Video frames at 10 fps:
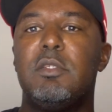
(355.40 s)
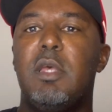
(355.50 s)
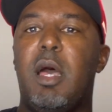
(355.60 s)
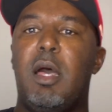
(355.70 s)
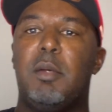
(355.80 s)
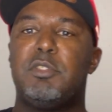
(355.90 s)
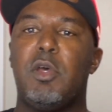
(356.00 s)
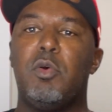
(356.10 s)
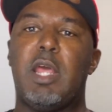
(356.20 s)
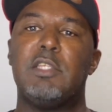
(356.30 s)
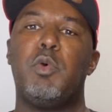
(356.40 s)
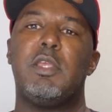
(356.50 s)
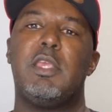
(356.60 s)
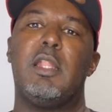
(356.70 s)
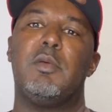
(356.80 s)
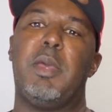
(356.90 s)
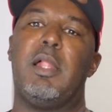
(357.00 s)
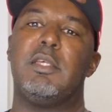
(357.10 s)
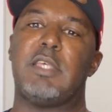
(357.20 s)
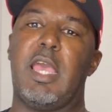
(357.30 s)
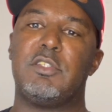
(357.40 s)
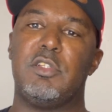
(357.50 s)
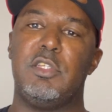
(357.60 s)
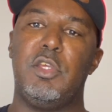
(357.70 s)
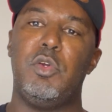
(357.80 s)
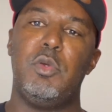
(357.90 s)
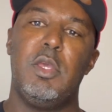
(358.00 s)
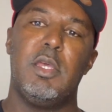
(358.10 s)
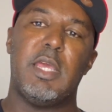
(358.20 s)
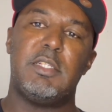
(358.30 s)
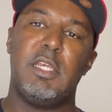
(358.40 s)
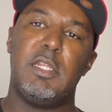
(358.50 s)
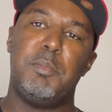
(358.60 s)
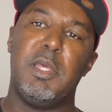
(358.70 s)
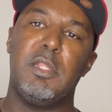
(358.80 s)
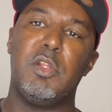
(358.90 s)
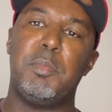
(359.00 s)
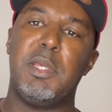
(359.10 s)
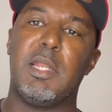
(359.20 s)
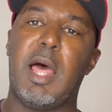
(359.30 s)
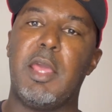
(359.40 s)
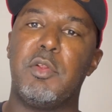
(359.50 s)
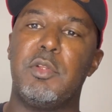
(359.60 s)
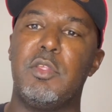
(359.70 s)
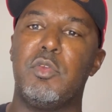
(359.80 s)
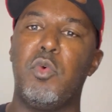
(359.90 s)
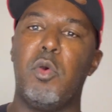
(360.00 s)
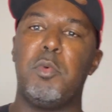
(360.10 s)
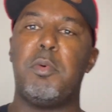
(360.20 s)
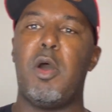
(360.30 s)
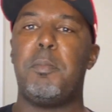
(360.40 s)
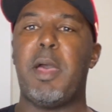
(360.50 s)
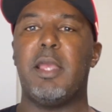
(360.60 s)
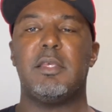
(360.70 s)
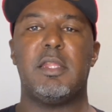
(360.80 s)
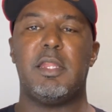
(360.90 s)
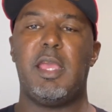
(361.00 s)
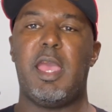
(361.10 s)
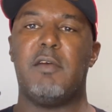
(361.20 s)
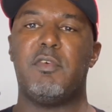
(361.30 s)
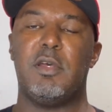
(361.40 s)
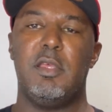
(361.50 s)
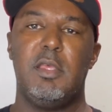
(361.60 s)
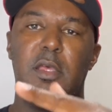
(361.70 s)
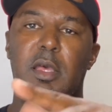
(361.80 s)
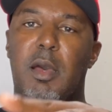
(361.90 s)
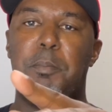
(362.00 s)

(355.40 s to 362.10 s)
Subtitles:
So that's what yellow bellies actually do. They tend to be a little bit lighter than your normal ball python, and they have a